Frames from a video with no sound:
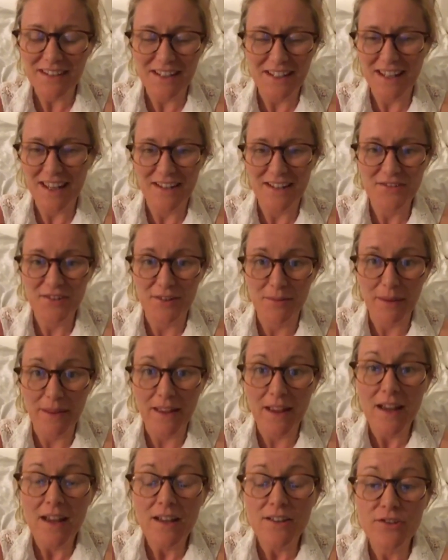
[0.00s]
Yeah, sorry
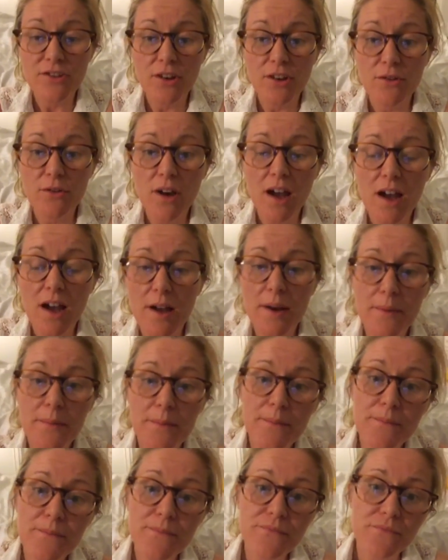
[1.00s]
about that. So
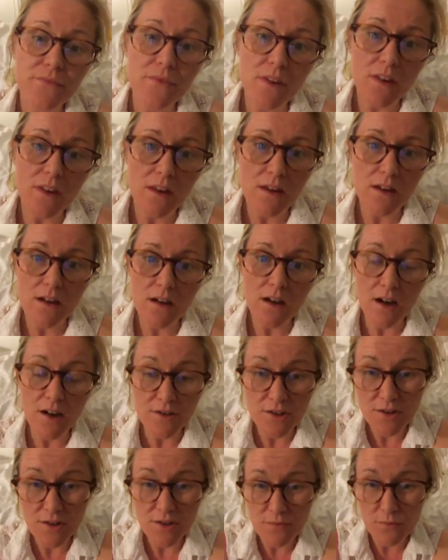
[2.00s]

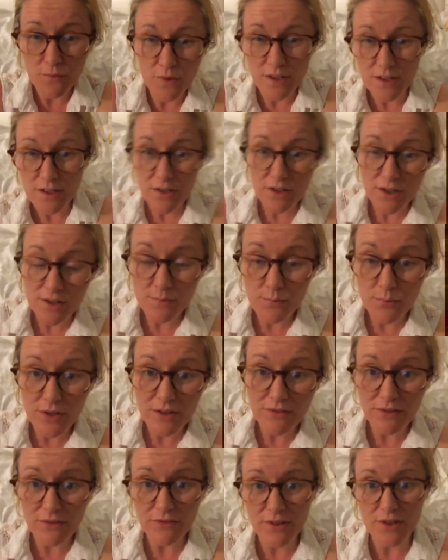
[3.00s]
I just wanted to just
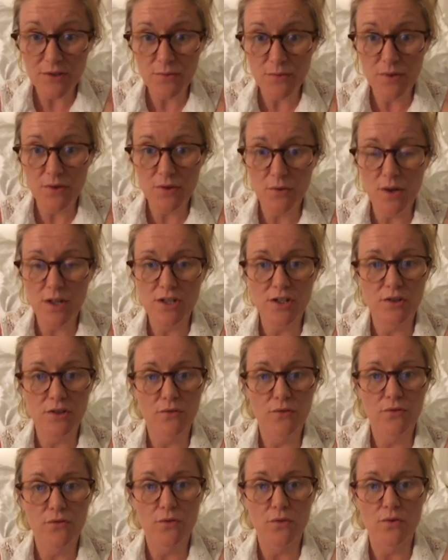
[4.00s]
briefly finish with
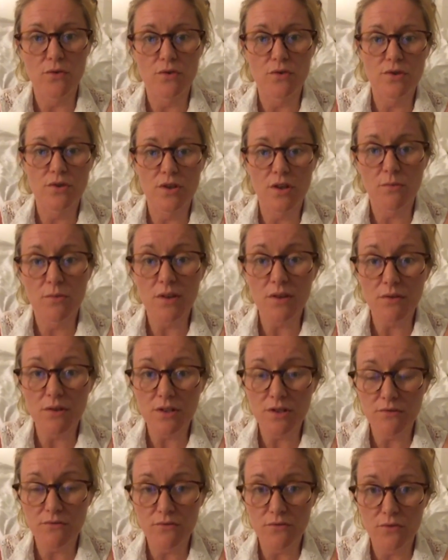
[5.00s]
question 4. So with
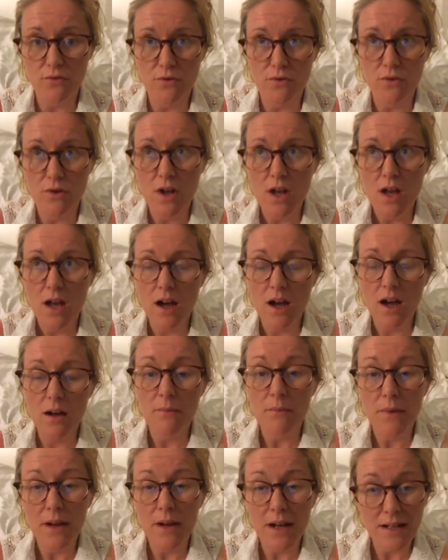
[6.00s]
question 4,
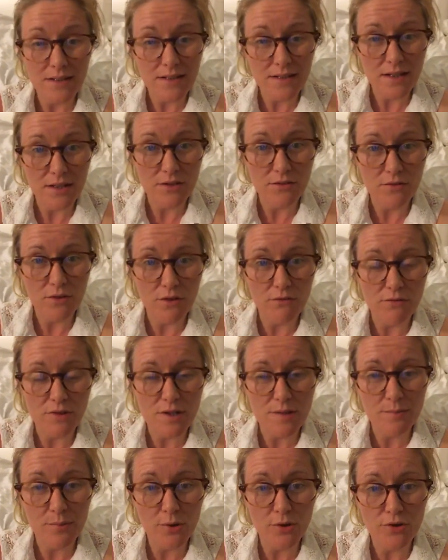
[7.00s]
as I said, you've got to
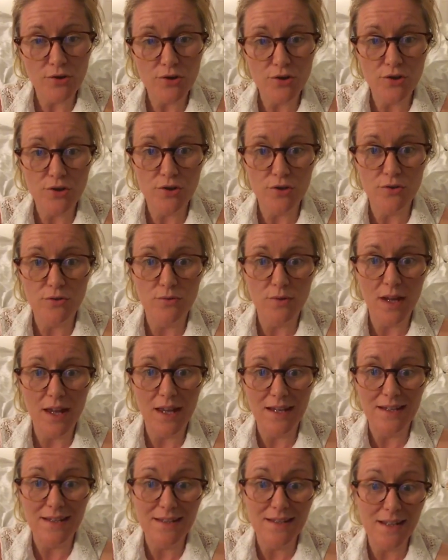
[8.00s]
respond to
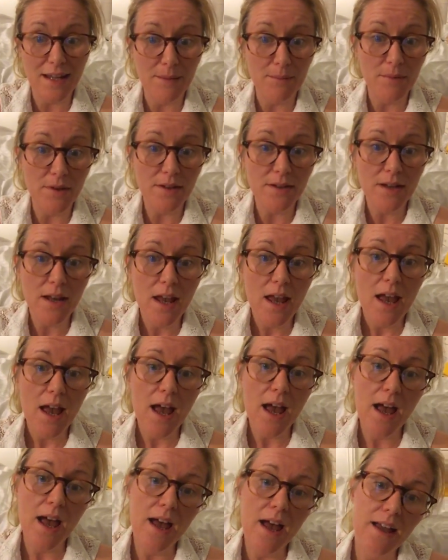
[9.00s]
a statement,
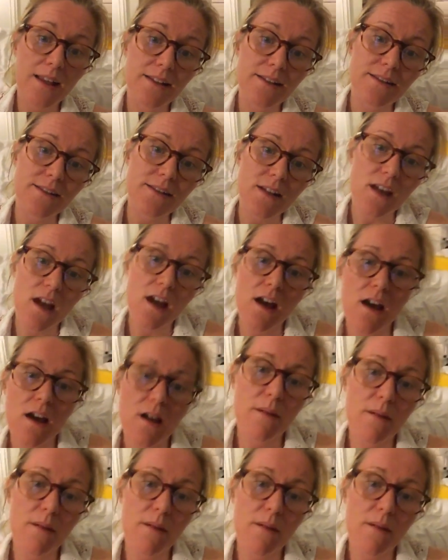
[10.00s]
and